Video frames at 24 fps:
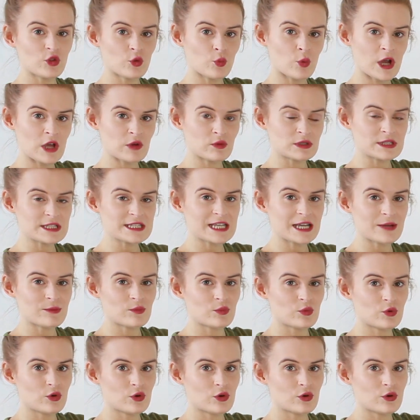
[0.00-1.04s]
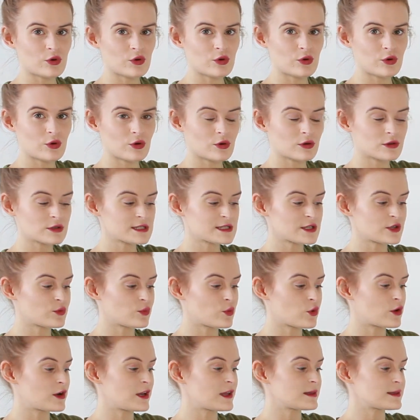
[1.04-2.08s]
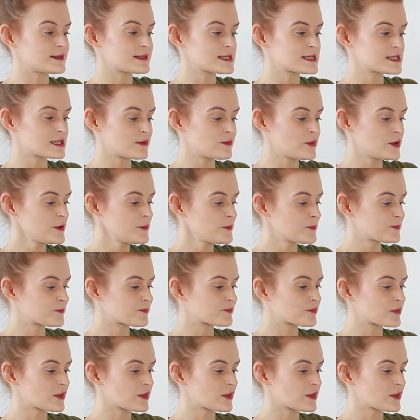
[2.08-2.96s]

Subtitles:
The white ones get more so worn in the summer,